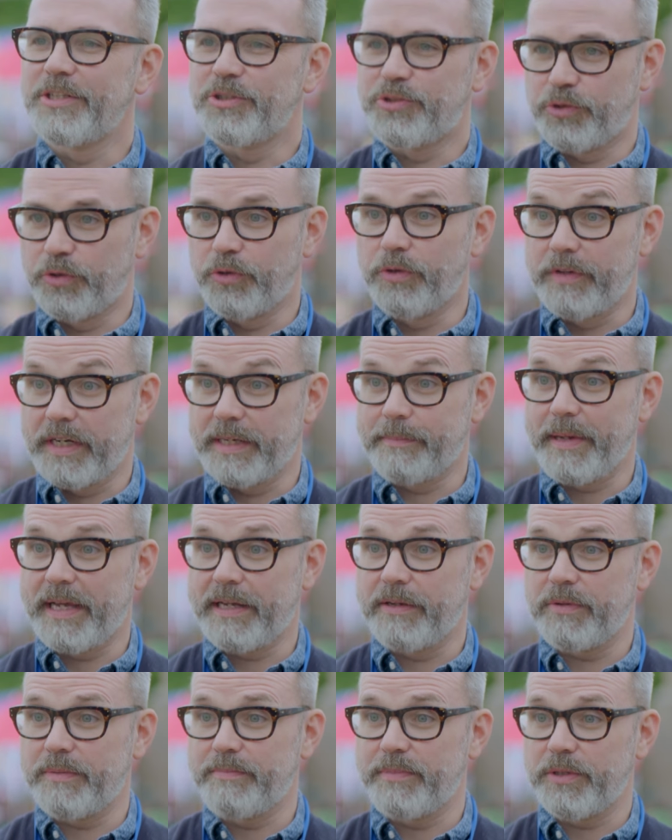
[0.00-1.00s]
Drawing
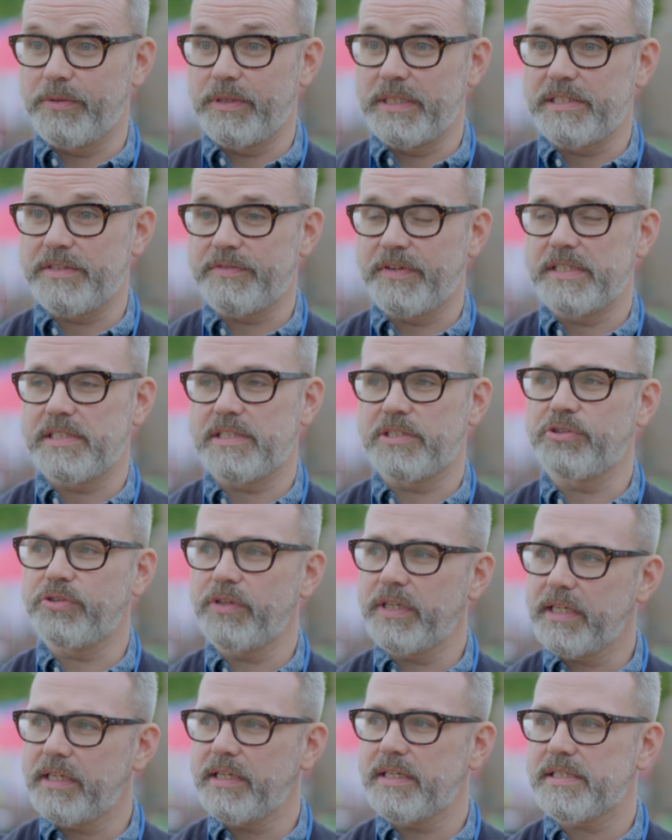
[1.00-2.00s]
Penguin Blue and his friends. The
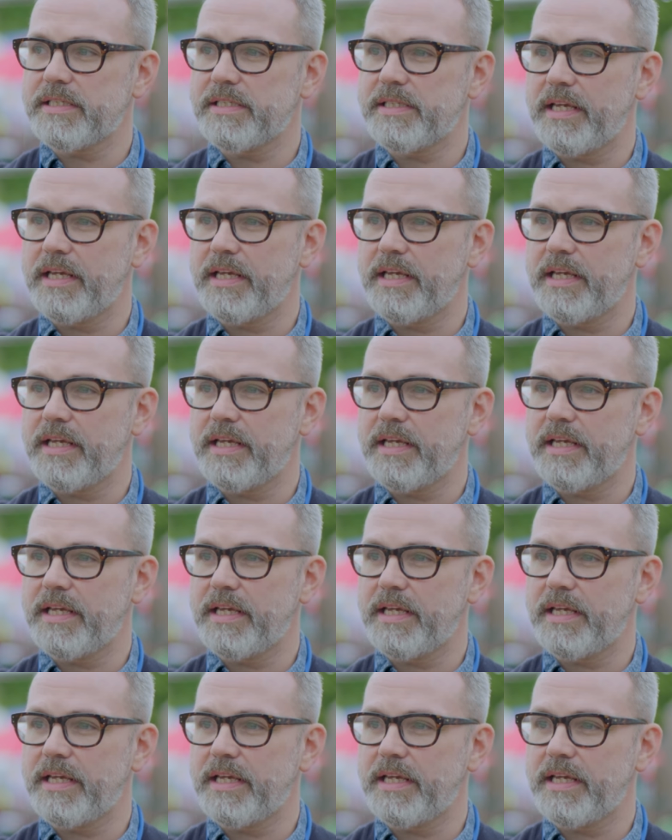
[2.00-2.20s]
trickiest